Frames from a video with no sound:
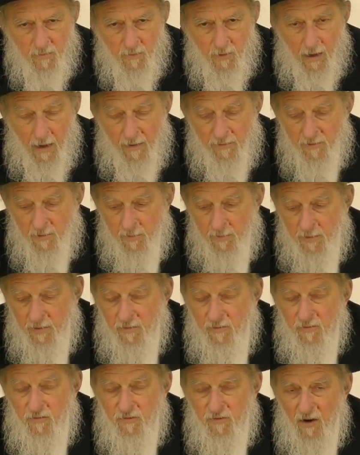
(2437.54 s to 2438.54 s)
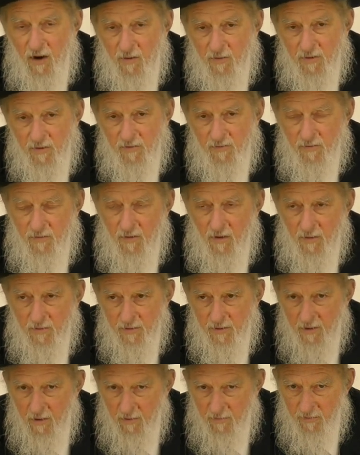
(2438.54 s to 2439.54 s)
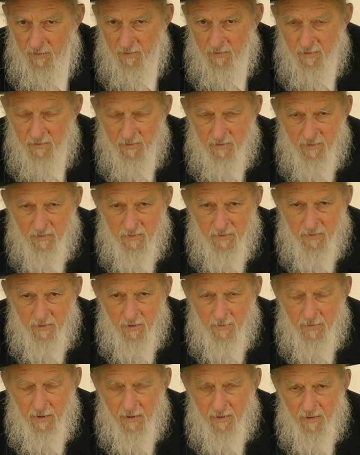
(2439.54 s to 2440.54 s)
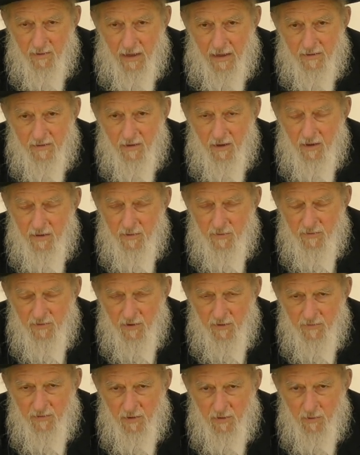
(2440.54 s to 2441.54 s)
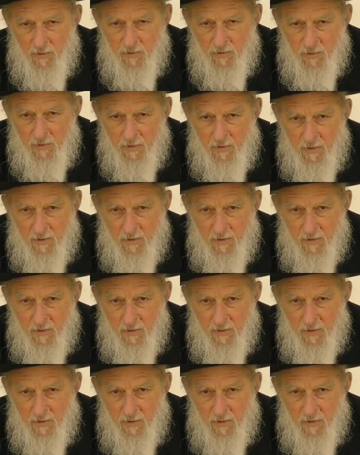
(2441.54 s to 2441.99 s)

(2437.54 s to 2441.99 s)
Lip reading: I have to be very, very careful about that kind of self-delusion.